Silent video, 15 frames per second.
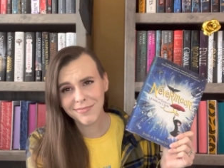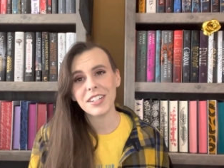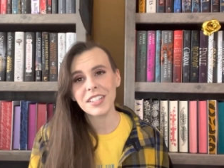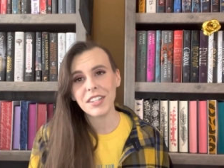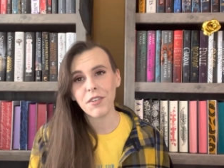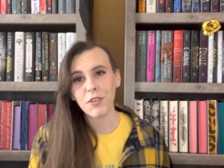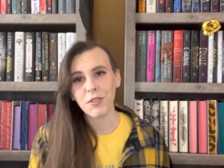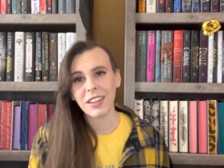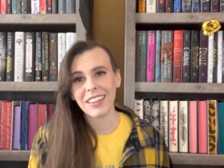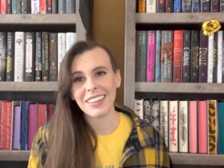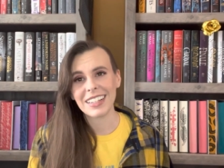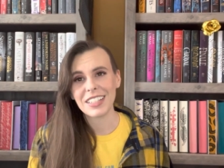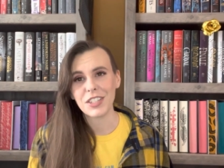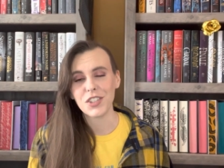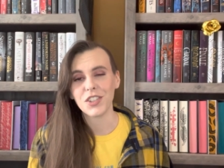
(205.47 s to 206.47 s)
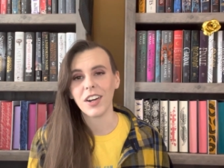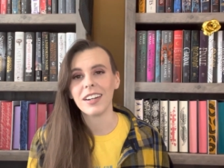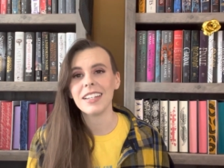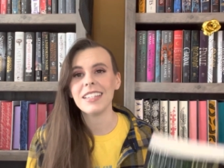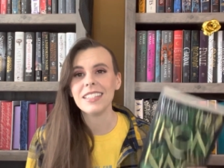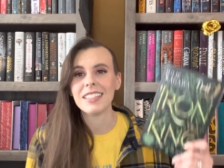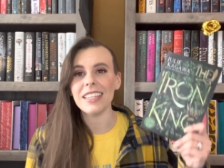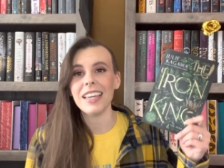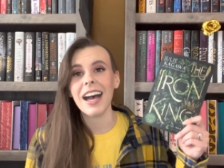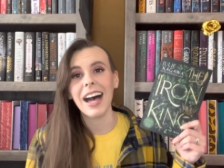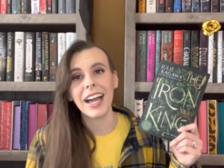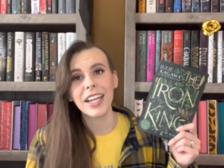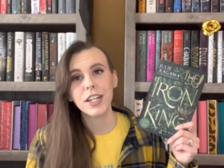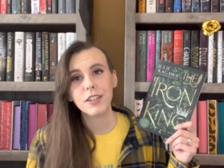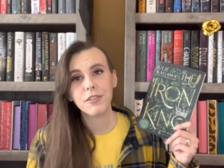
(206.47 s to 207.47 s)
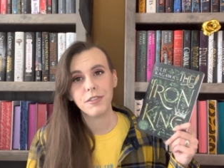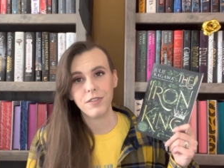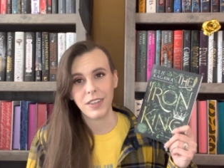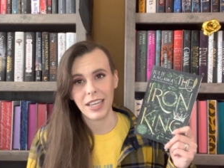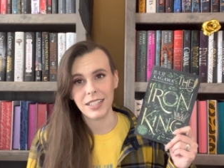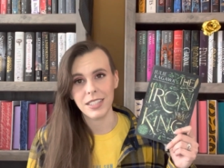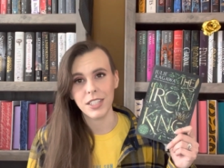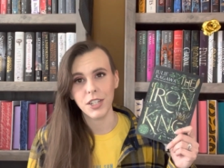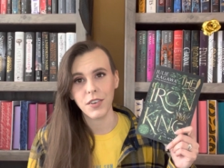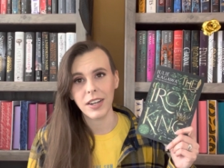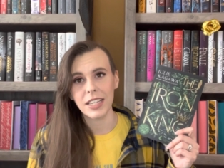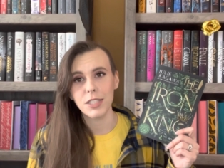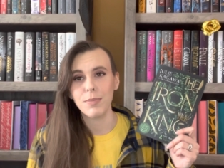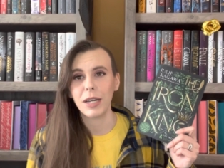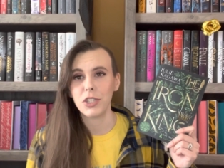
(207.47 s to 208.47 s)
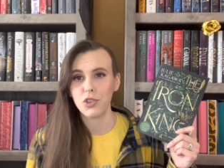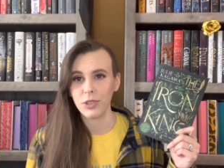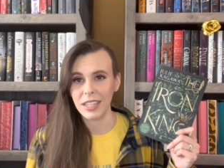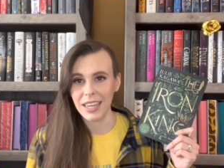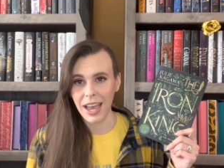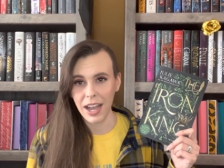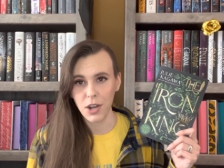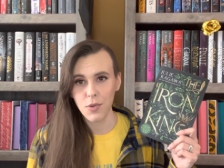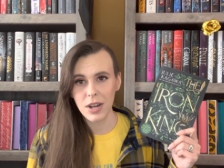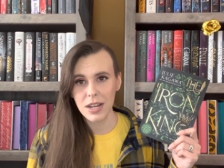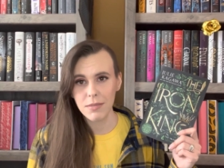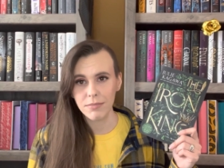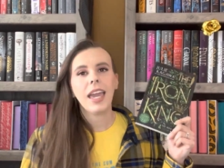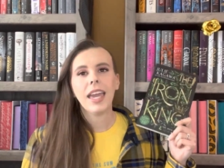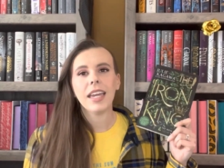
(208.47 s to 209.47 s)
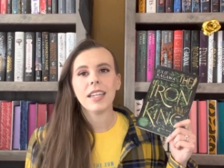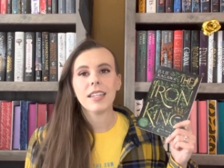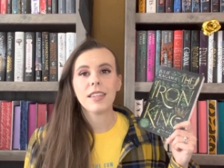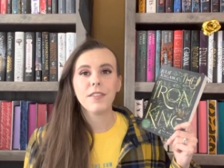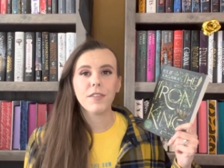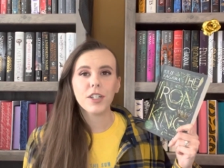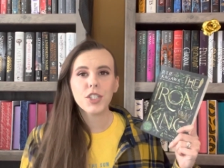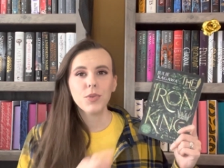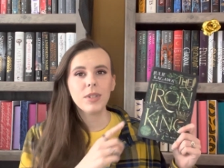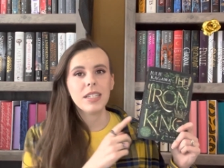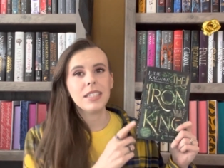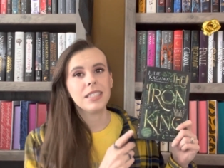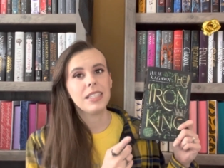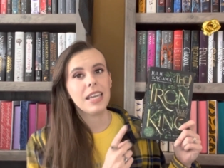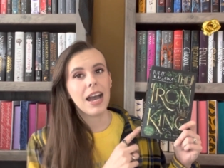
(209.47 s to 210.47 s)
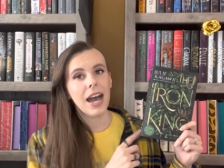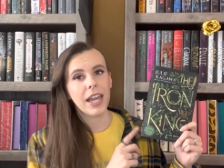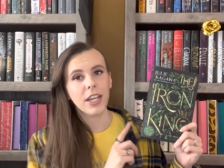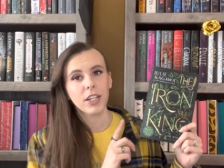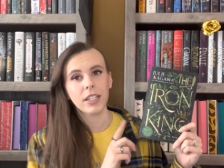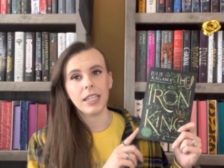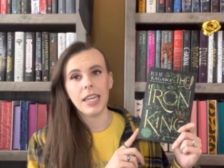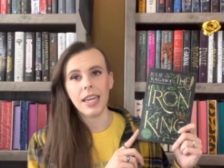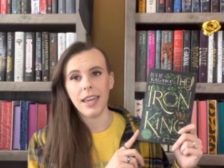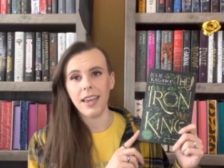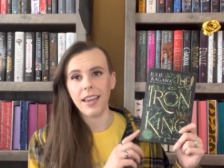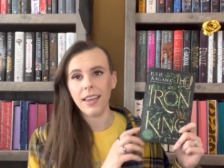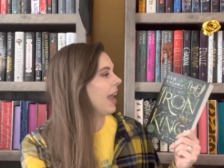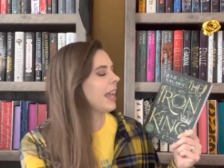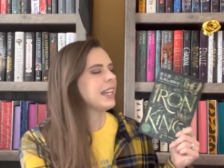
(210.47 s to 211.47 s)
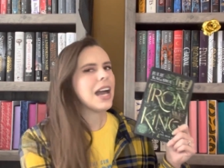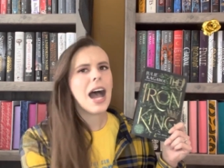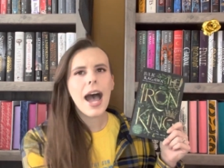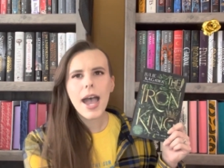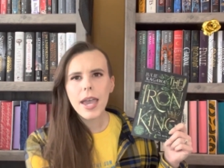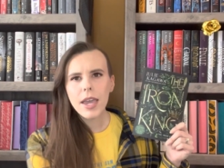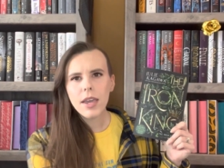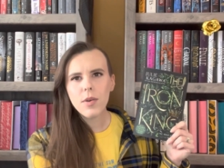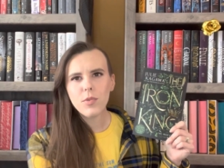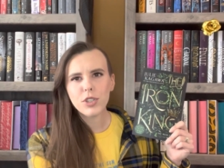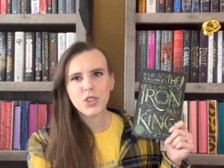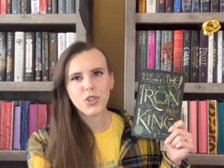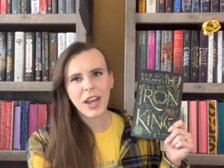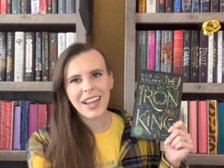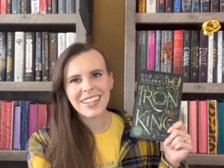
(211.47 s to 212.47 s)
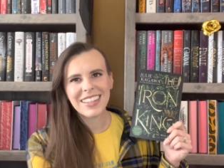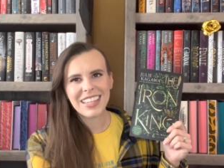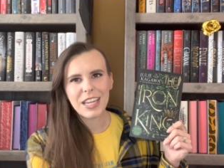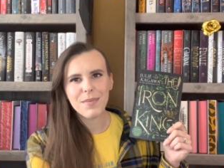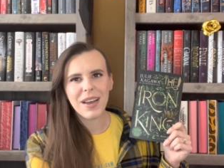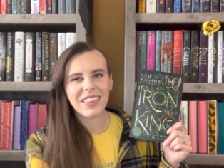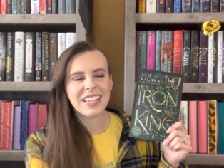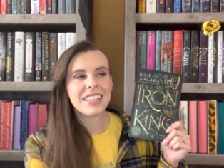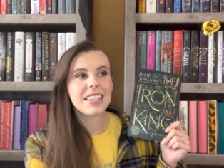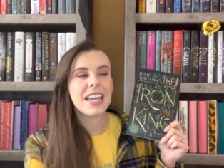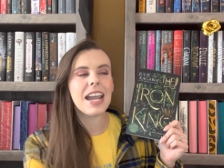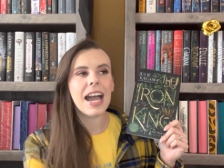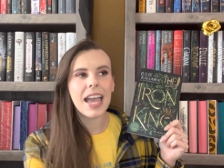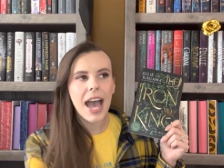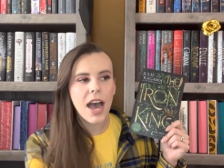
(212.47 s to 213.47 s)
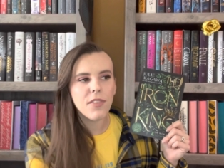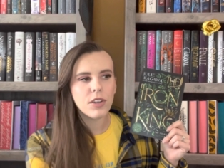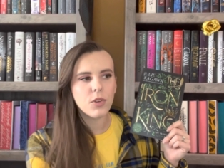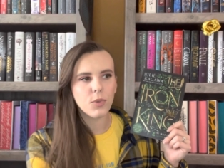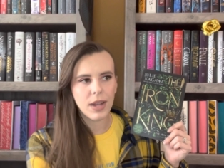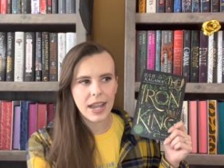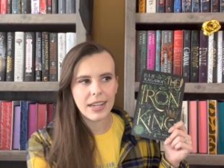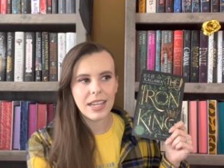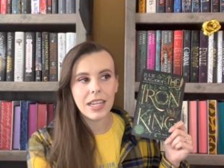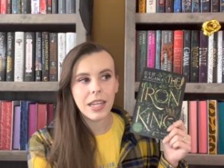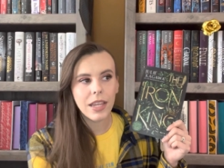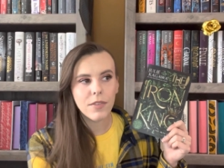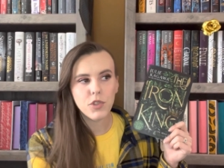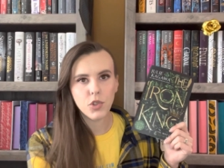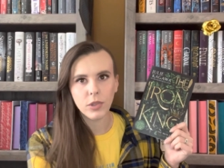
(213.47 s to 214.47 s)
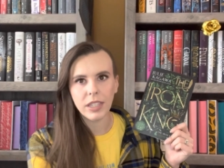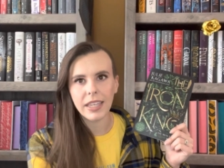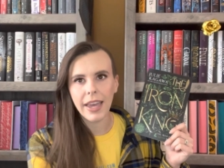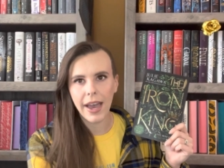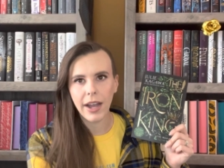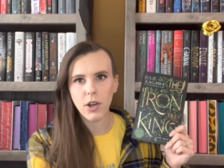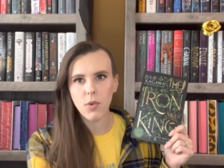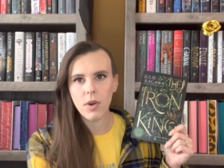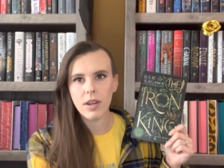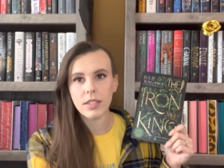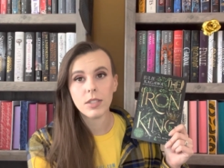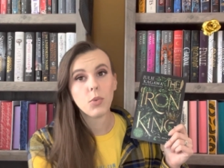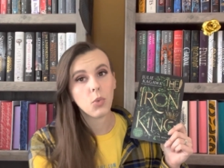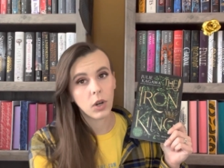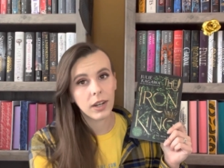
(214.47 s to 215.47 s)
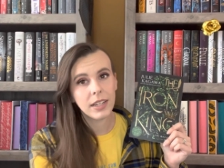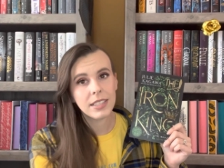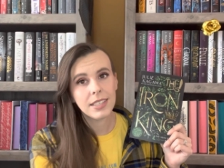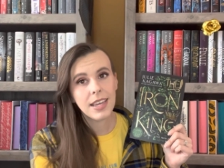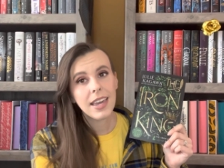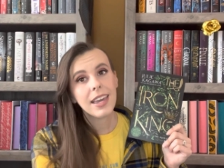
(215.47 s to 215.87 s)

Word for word: The series I would really like to start is the Iron Fey series by Julie Kagawa, and the first one is the Iron King. And I was trying to think about this, and I haven't read any of Julie Kagawa's works,